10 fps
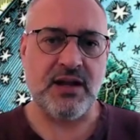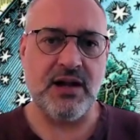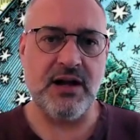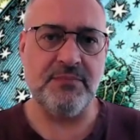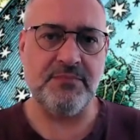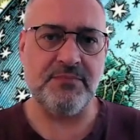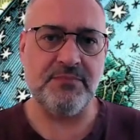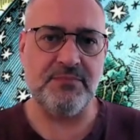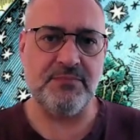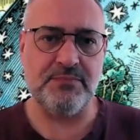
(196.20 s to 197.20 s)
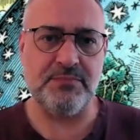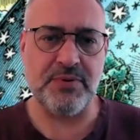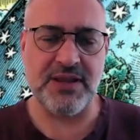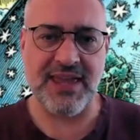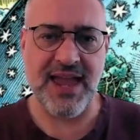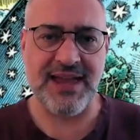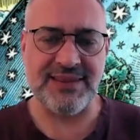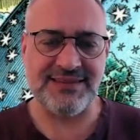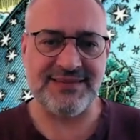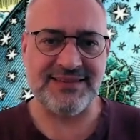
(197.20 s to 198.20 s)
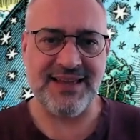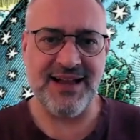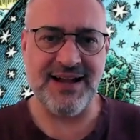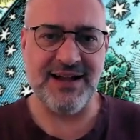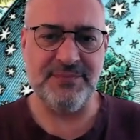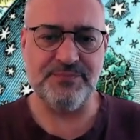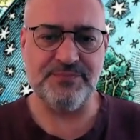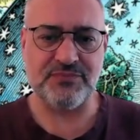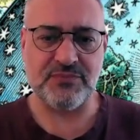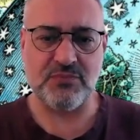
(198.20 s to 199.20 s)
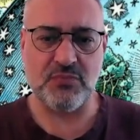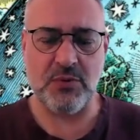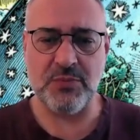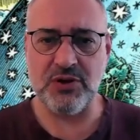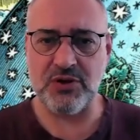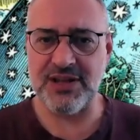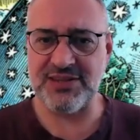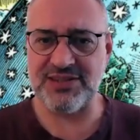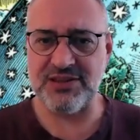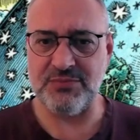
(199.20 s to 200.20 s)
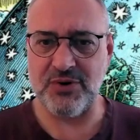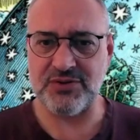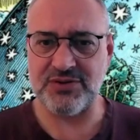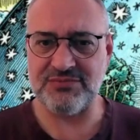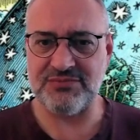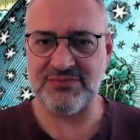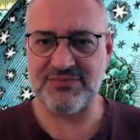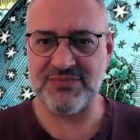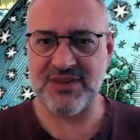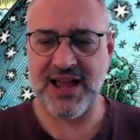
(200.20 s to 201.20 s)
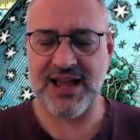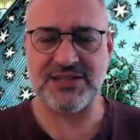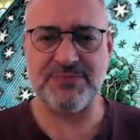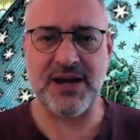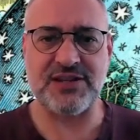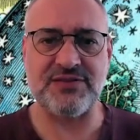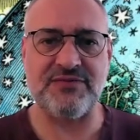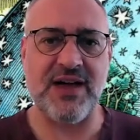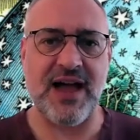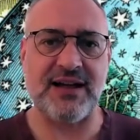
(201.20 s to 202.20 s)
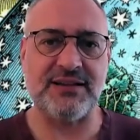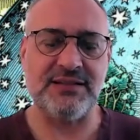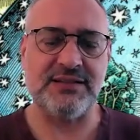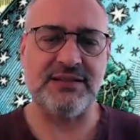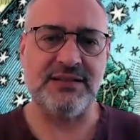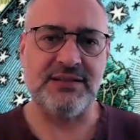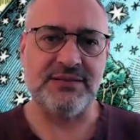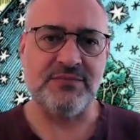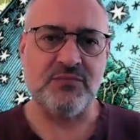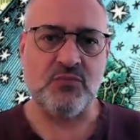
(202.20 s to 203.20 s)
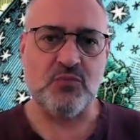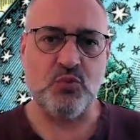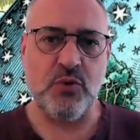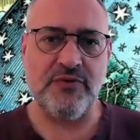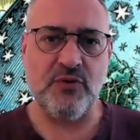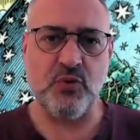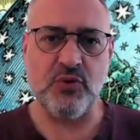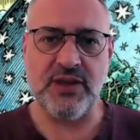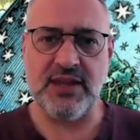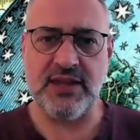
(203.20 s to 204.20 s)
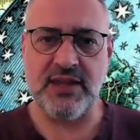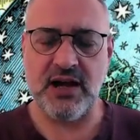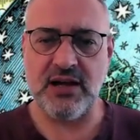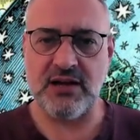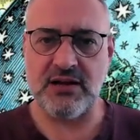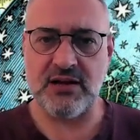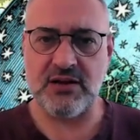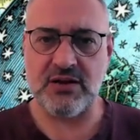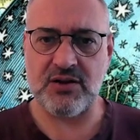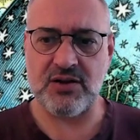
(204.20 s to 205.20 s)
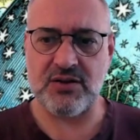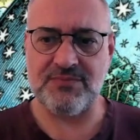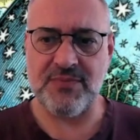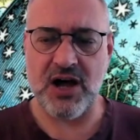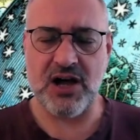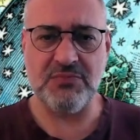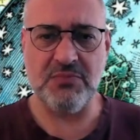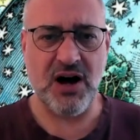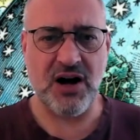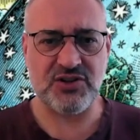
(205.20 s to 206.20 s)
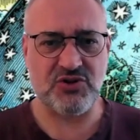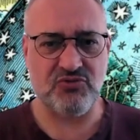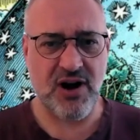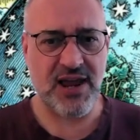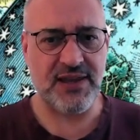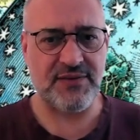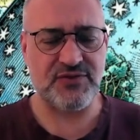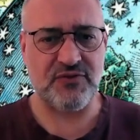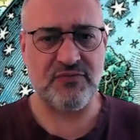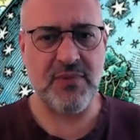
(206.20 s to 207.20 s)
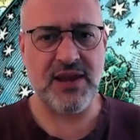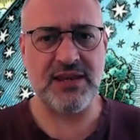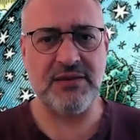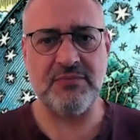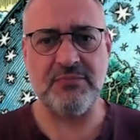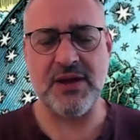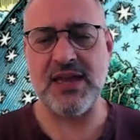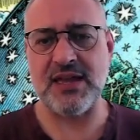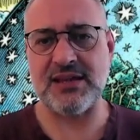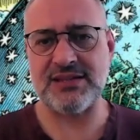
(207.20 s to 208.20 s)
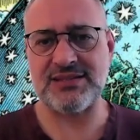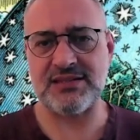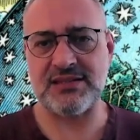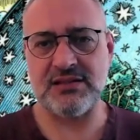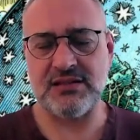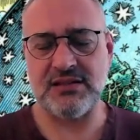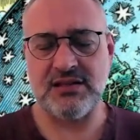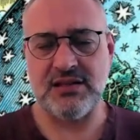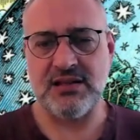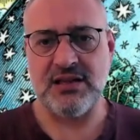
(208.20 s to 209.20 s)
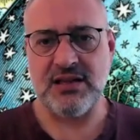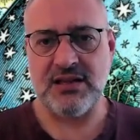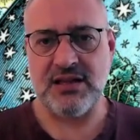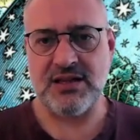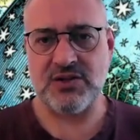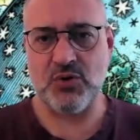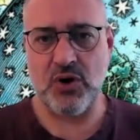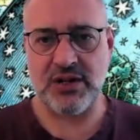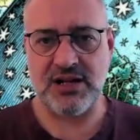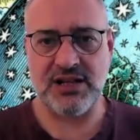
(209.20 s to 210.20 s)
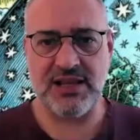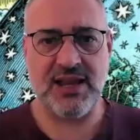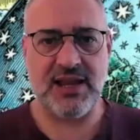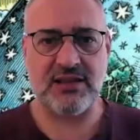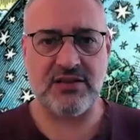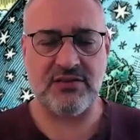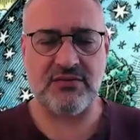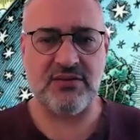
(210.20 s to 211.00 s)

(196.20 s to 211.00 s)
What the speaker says: But again, when we look into the modern aspects of that, with all the unmarked graves of many beings, it's quite clear